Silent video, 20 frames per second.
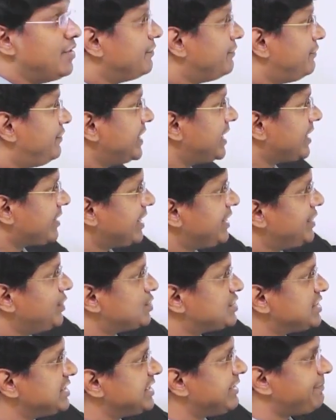We are
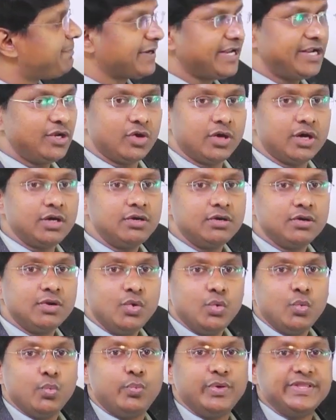reducing the preload
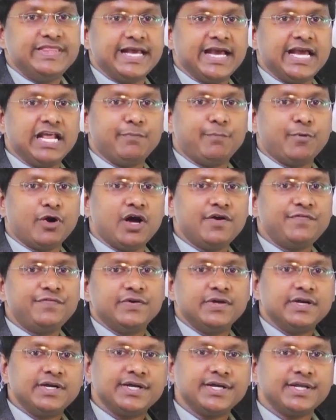with the help
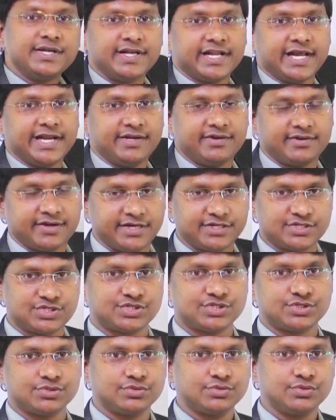of
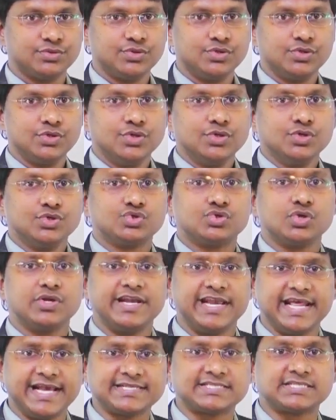nitrates. So
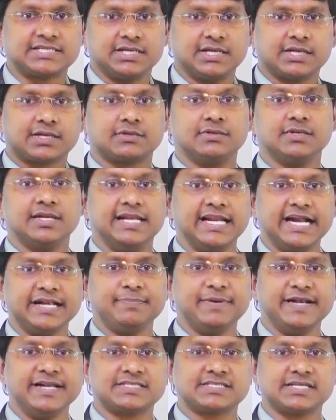next,
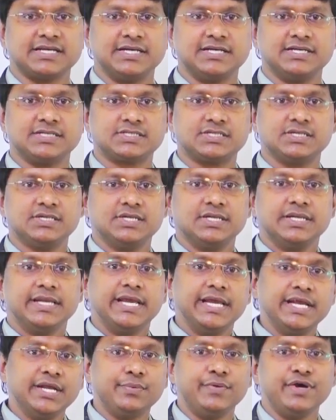let me discuss
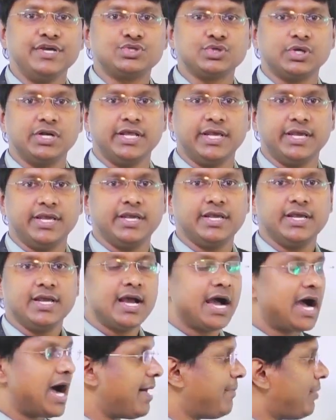individually
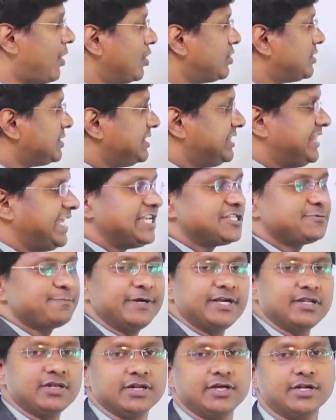about these
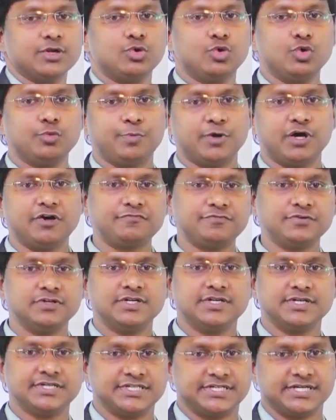particular group of
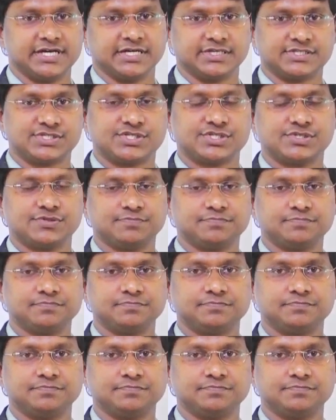drugs.